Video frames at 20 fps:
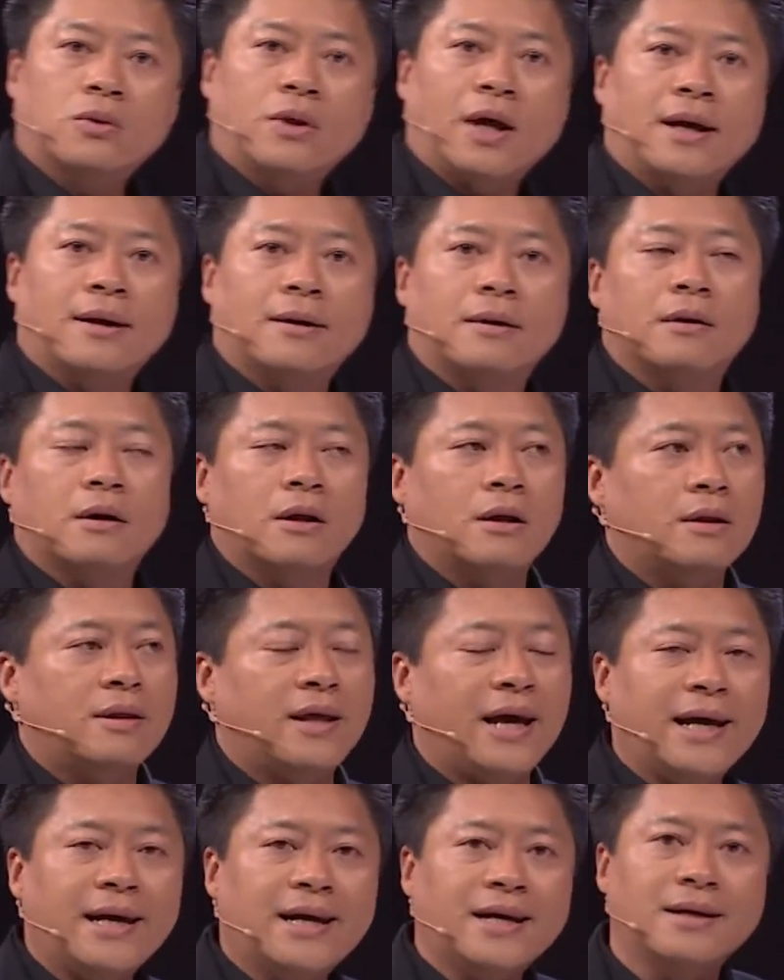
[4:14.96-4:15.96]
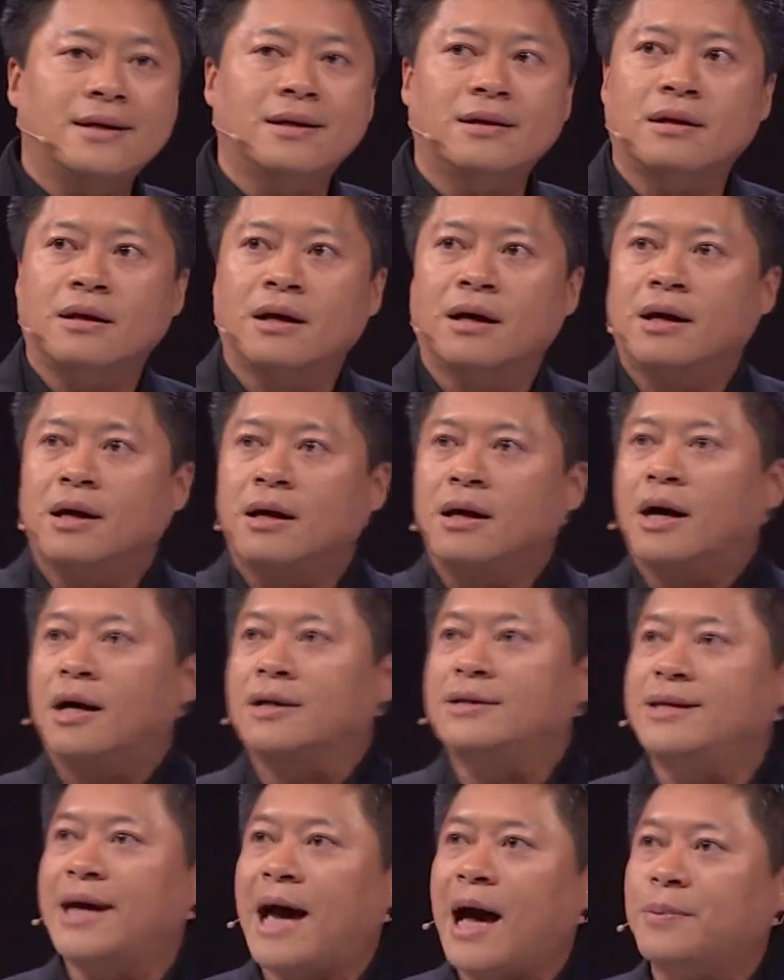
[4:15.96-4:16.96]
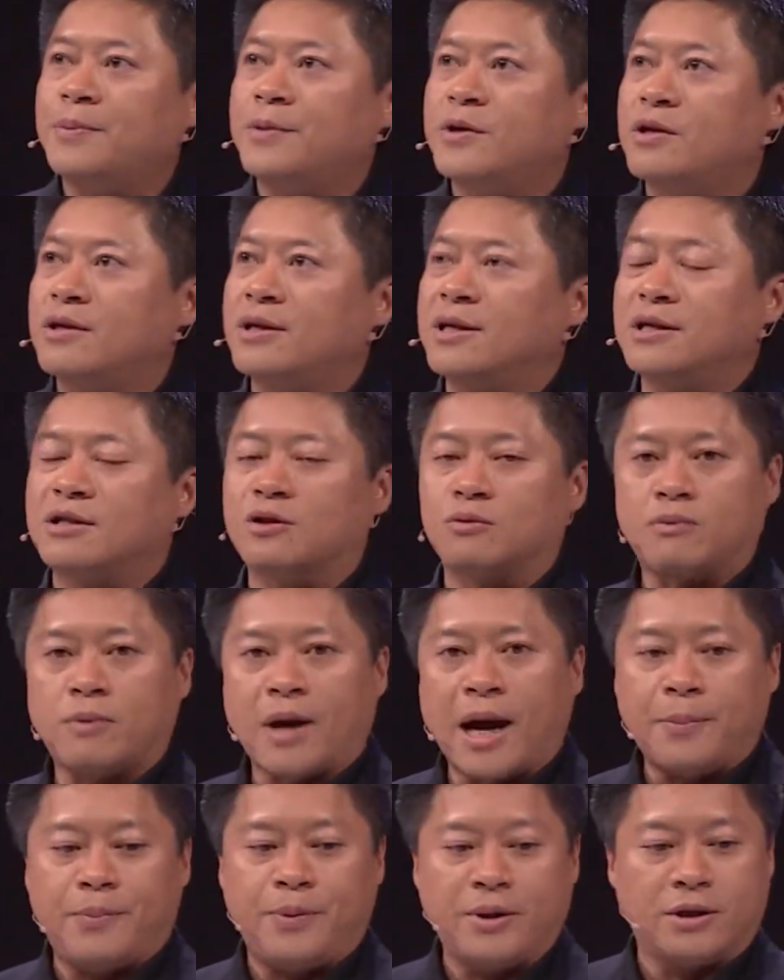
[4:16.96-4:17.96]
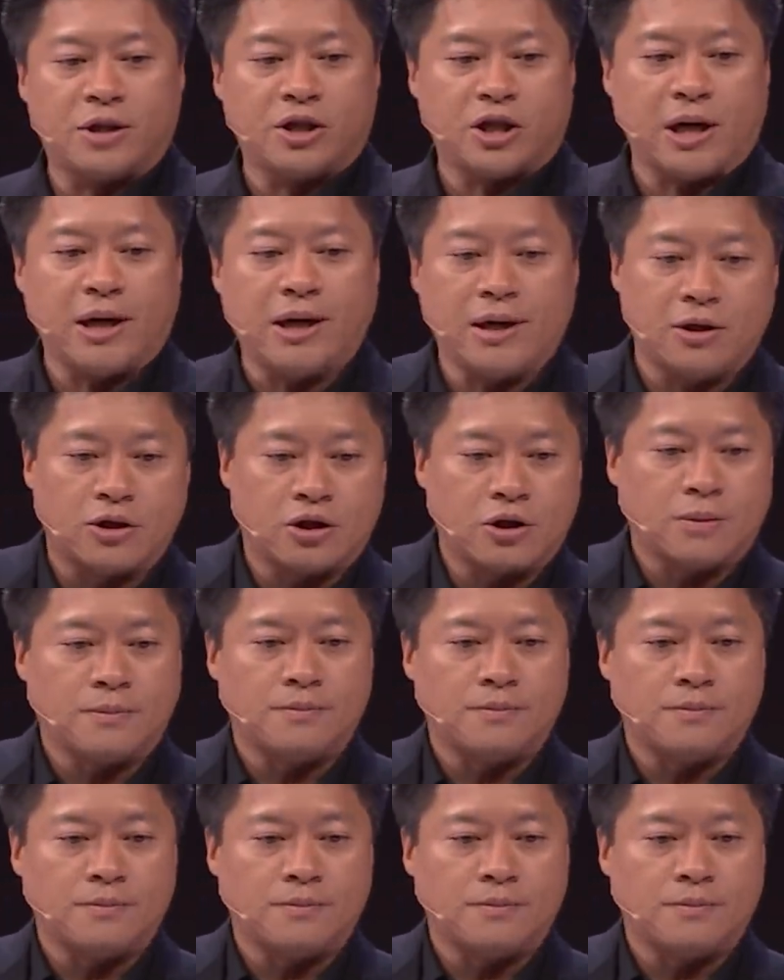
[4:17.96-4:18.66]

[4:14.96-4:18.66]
that they can adapt to this rapid change.